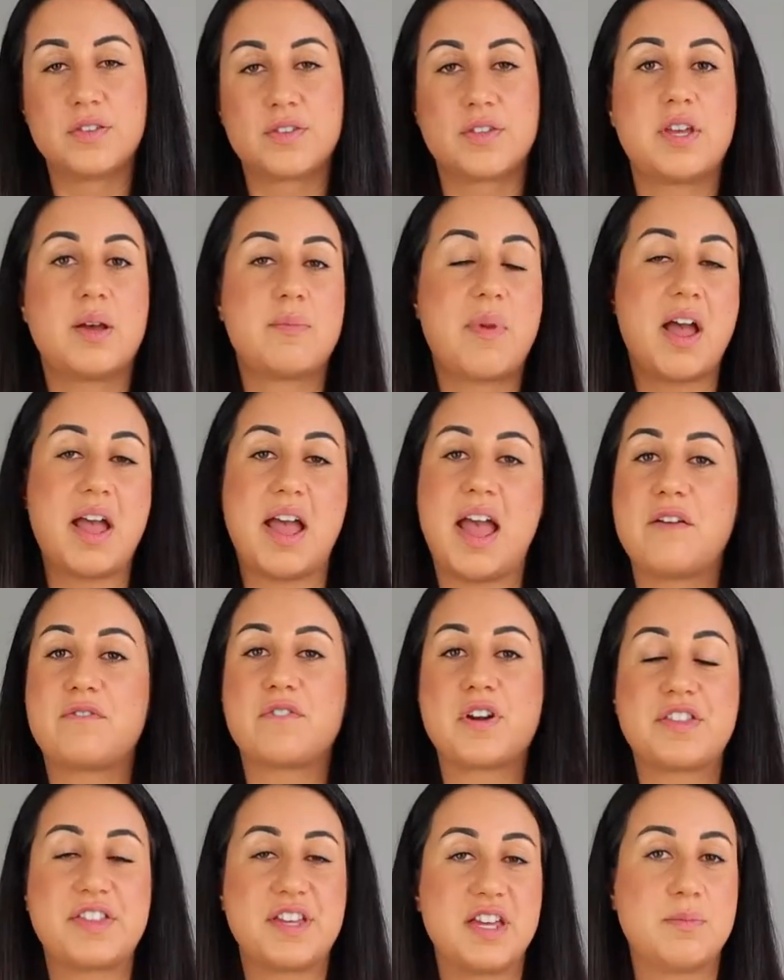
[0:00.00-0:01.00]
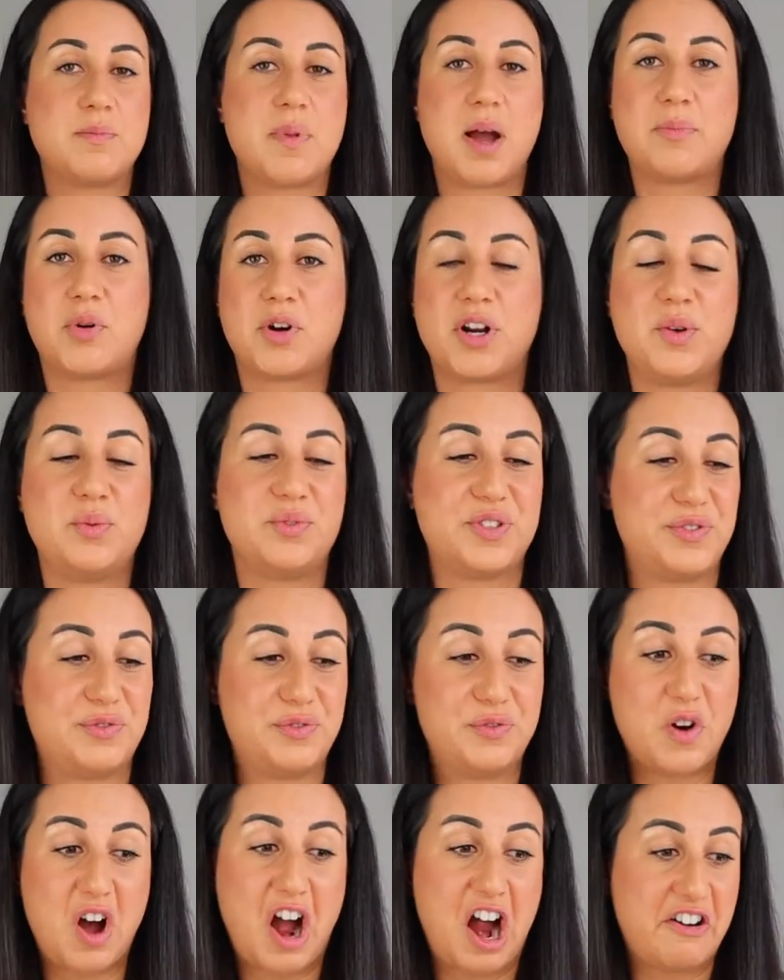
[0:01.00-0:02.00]
So yeah, everything in my body was
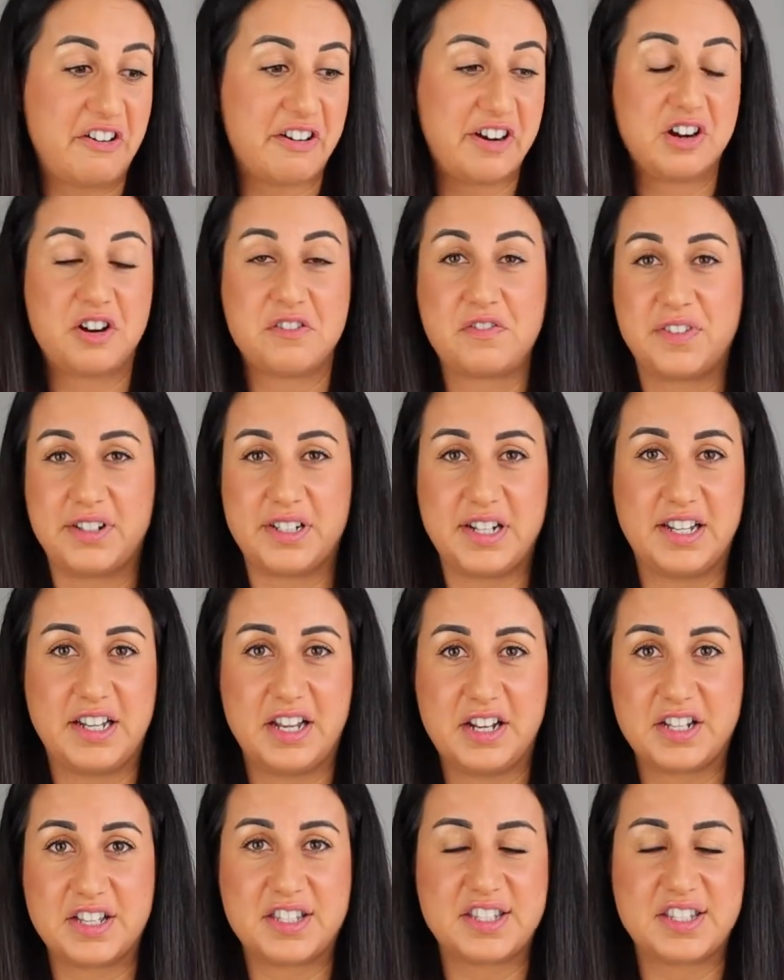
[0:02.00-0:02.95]
firing off that I needed to